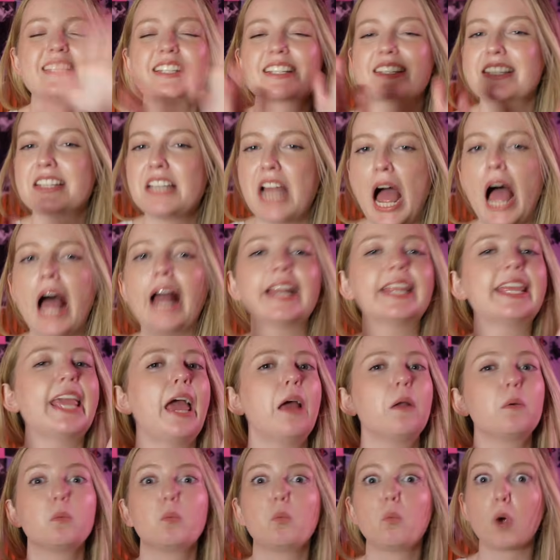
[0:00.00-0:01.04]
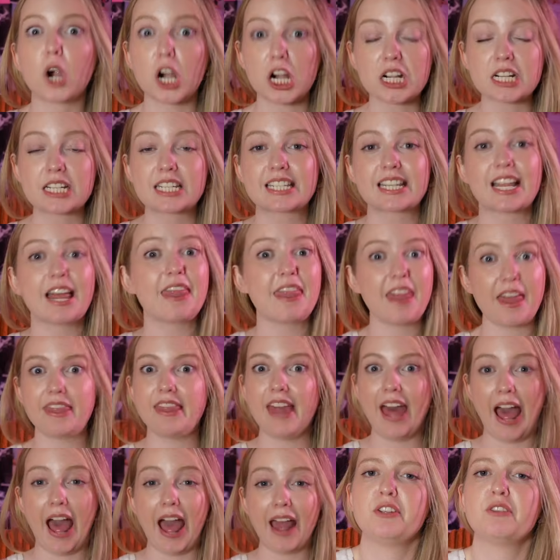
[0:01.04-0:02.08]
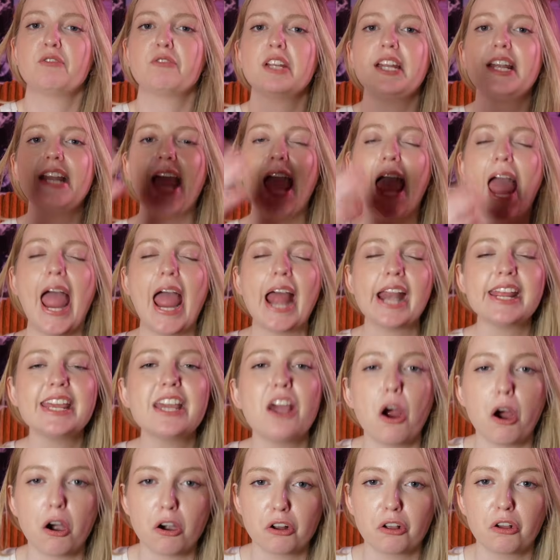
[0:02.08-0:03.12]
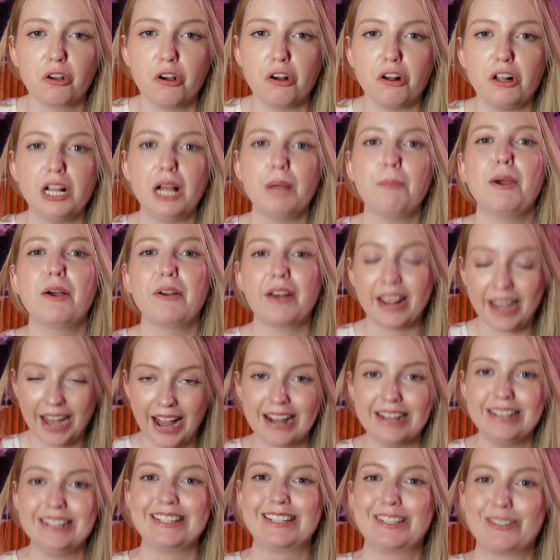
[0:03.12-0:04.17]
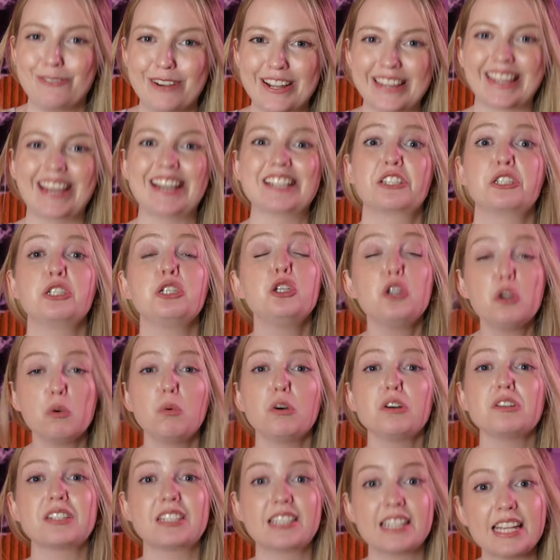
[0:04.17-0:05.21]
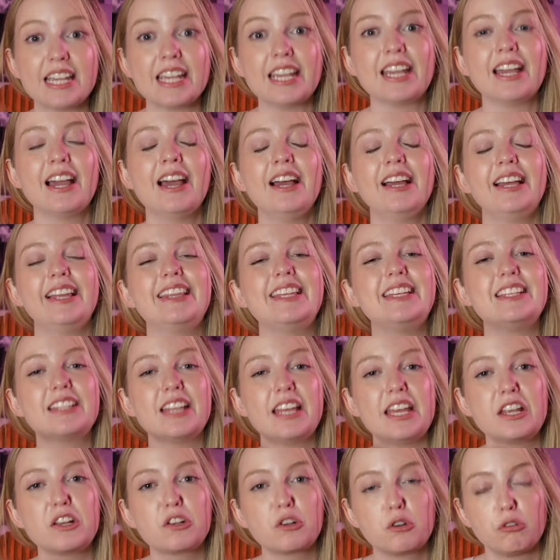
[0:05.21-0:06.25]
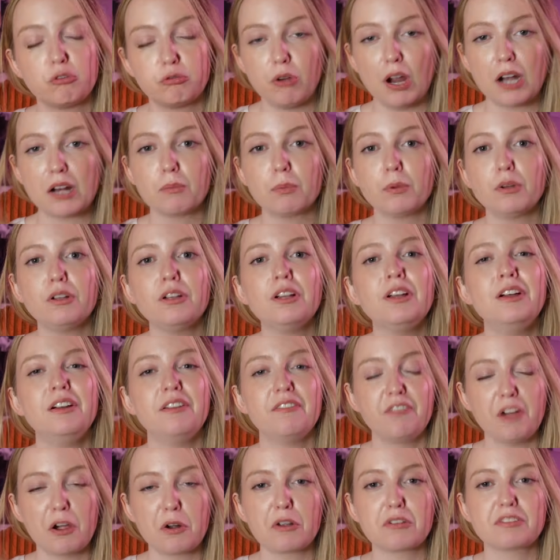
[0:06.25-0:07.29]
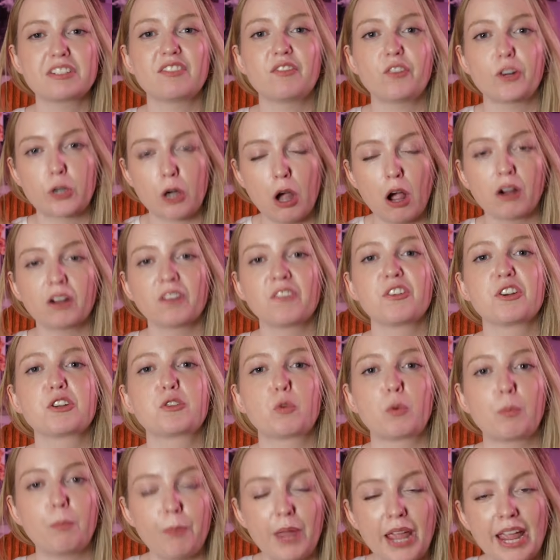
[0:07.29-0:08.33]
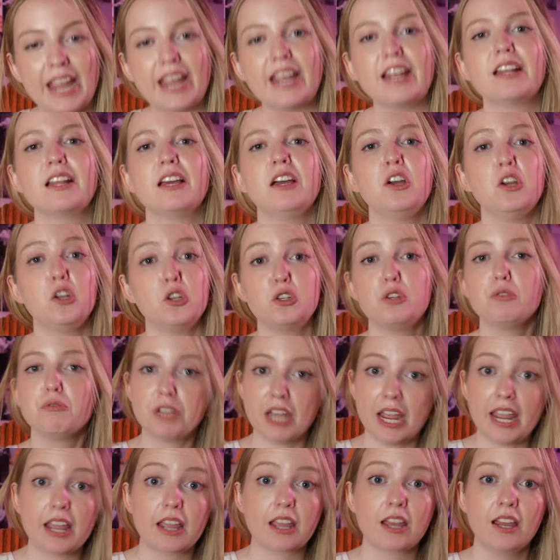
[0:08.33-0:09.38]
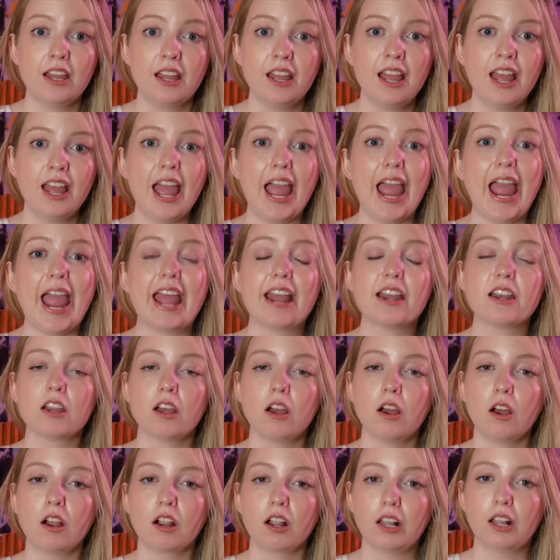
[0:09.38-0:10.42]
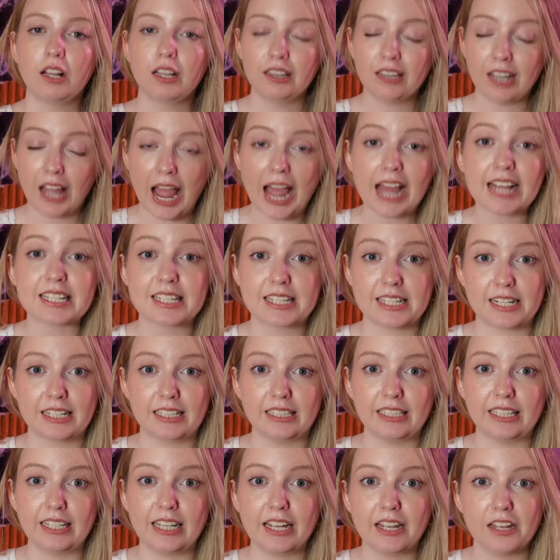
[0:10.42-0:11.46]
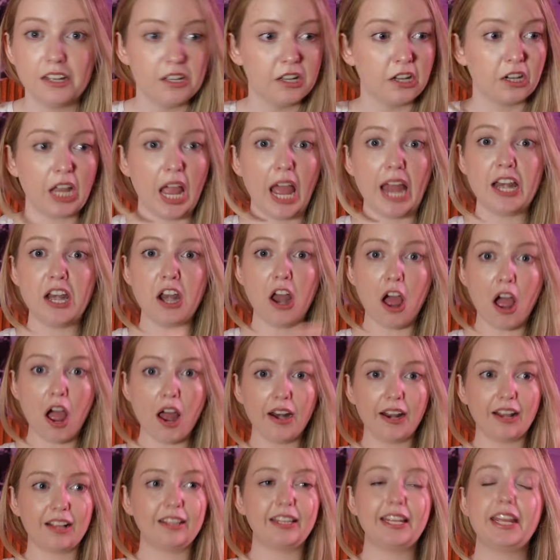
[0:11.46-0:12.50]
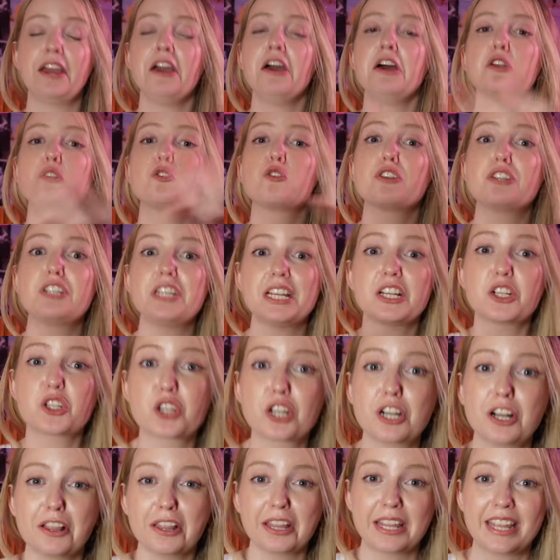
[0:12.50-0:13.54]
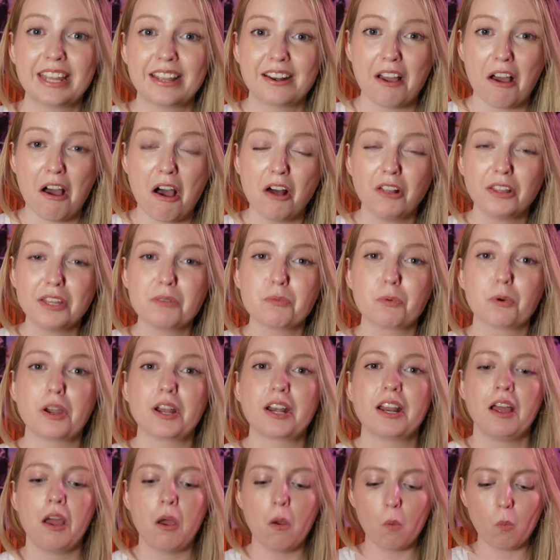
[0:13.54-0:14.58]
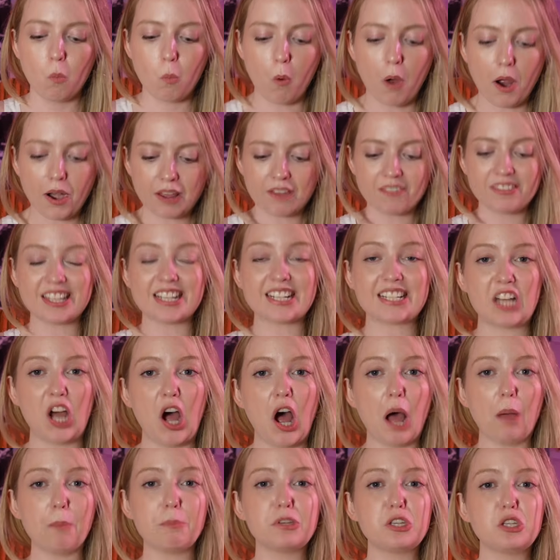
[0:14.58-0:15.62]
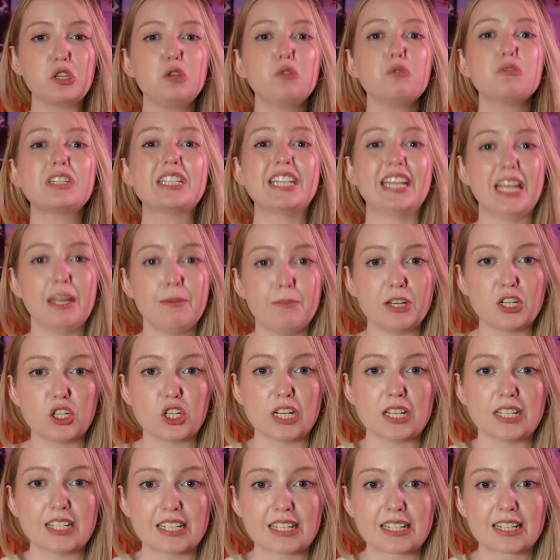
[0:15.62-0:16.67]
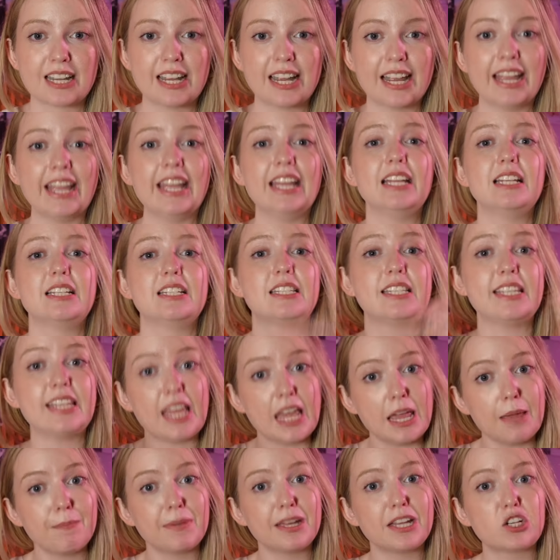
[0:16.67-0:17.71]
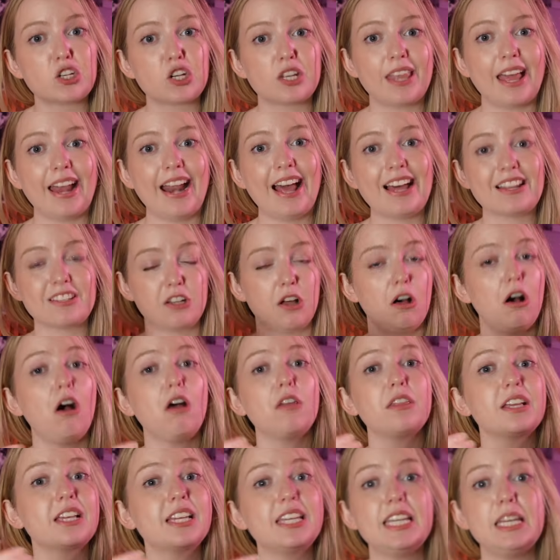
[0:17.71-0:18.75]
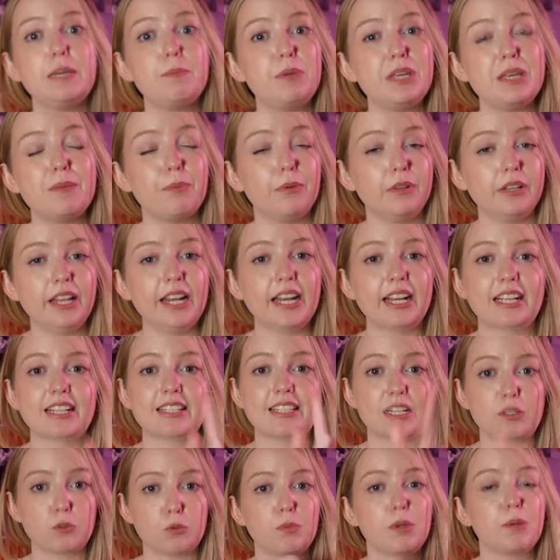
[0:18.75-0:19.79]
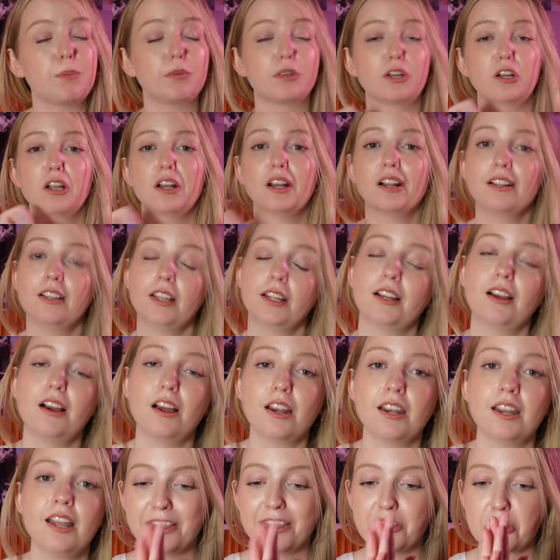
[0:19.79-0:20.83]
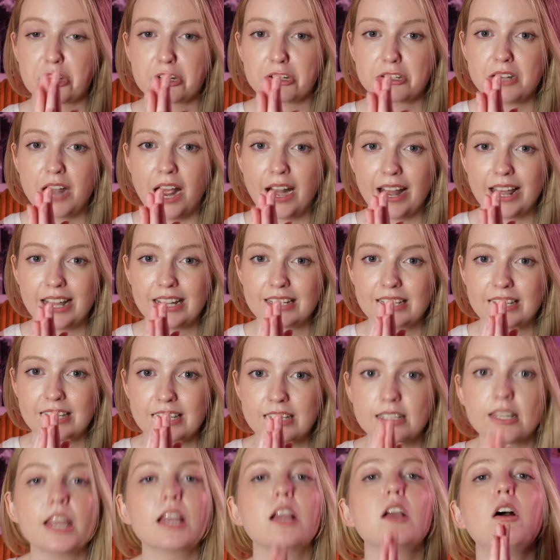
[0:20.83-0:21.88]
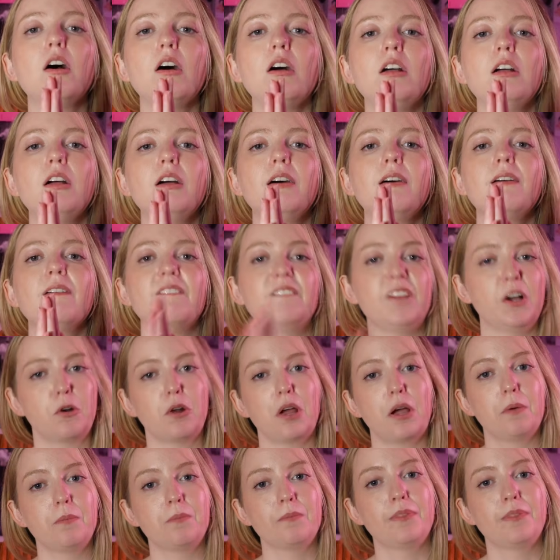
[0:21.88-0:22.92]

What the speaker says: does not get worse than that. You read any article about It Ends With Us, you will see these incredible photos that photographers were paid to take. And classically, canonically, traditionally in Hollywood, one of the top used images is the image that has all the key people in it, because that's what people are gonna click on. And there's not a single photo